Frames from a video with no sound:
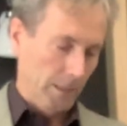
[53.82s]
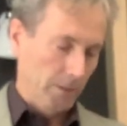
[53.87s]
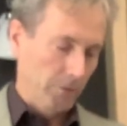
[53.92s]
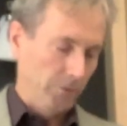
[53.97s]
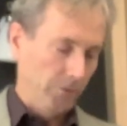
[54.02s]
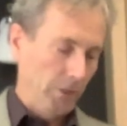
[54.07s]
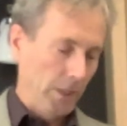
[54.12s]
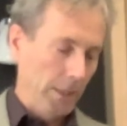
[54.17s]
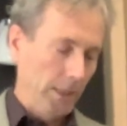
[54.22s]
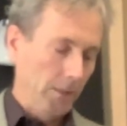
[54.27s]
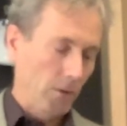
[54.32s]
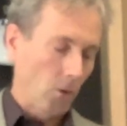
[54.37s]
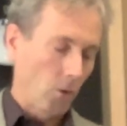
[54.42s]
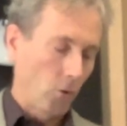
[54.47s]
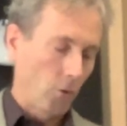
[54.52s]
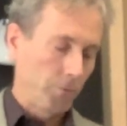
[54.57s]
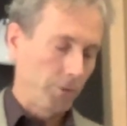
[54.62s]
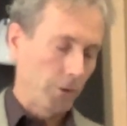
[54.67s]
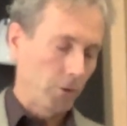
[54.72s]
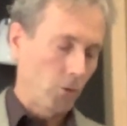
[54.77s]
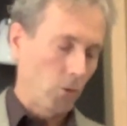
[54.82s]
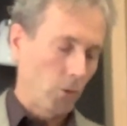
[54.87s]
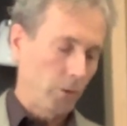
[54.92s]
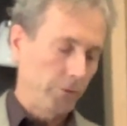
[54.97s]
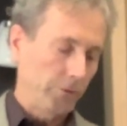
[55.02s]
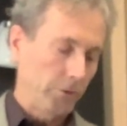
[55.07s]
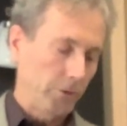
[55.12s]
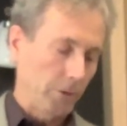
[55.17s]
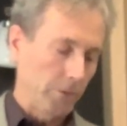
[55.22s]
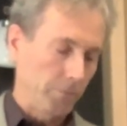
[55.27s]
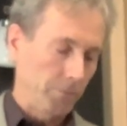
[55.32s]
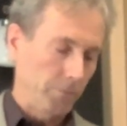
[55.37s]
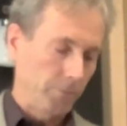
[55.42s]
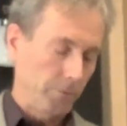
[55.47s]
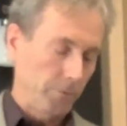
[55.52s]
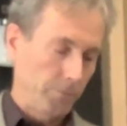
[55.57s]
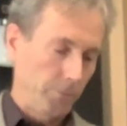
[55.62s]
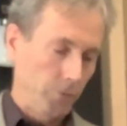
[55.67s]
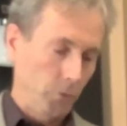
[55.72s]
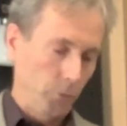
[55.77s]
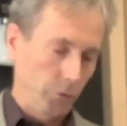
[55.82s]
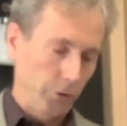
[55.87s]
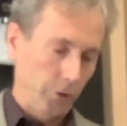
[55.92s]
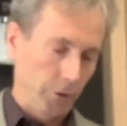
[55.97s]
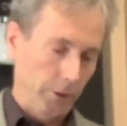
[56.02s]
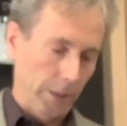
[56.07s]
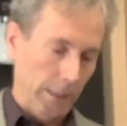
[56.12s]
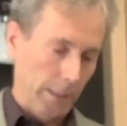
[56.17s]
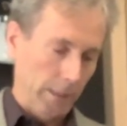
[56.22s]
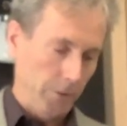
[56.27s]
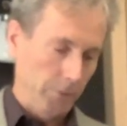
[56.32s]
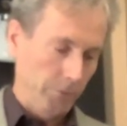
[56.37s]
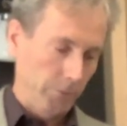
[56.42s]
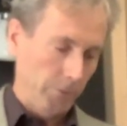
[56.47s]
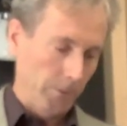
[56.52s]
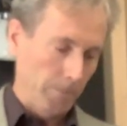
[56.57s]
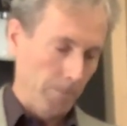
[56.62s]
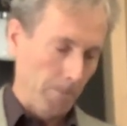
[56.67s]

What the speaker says: seen over the course of future years.